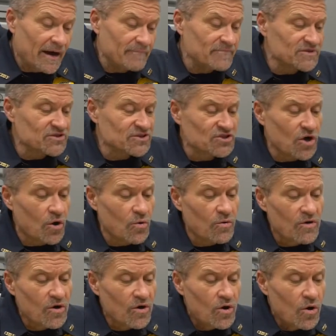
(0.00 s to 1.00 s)

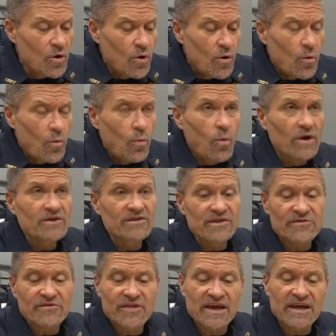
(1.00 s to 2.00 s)
So one of
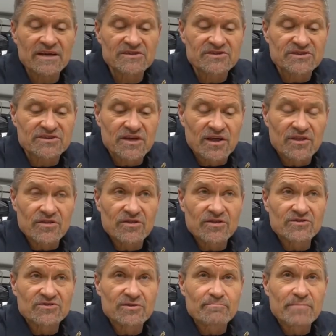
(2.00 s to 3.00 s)
the things,
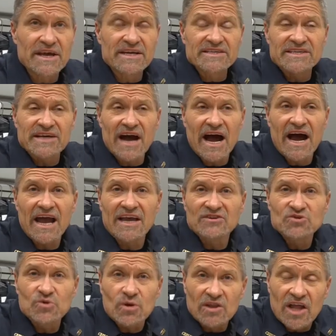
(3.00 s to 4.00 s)
there's a big tie
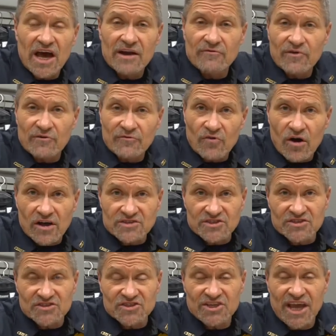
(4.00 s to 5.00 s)
into a lot of our frauds
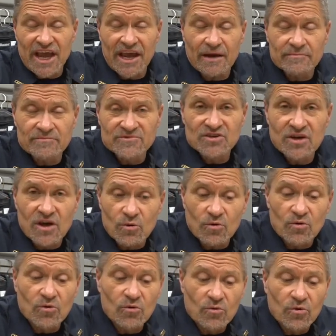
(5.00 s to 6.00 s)
and scams
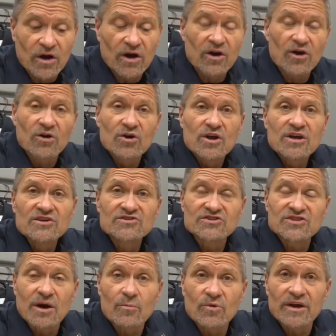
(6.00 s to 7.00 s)
where
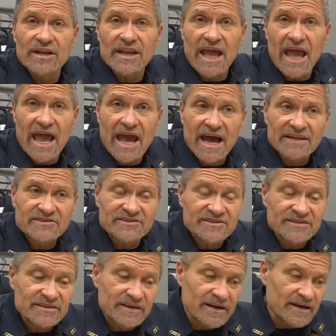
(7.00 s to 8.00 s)
someone
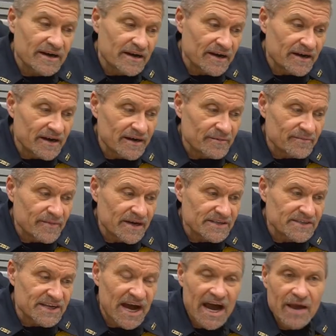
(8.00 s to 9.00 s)
at a
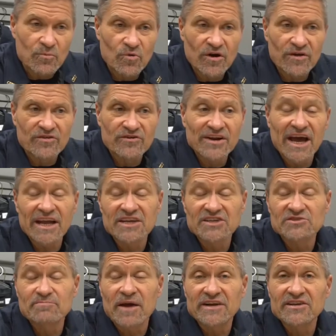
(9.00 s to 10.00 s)
time where they're not
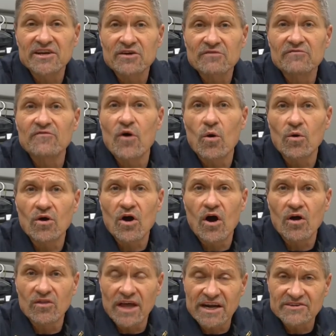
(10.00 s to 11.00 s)
expecting a phone
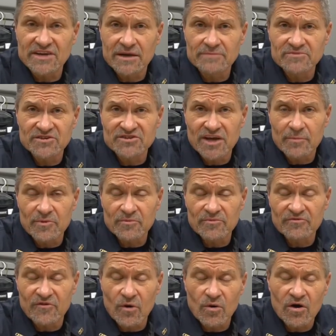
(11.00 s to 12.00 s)
call, a lot of times these come on
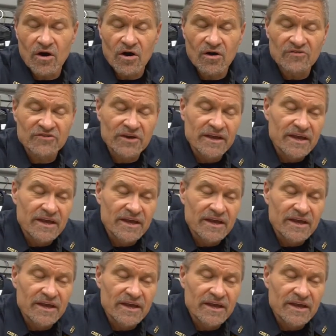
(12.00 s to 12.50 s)
phone calls,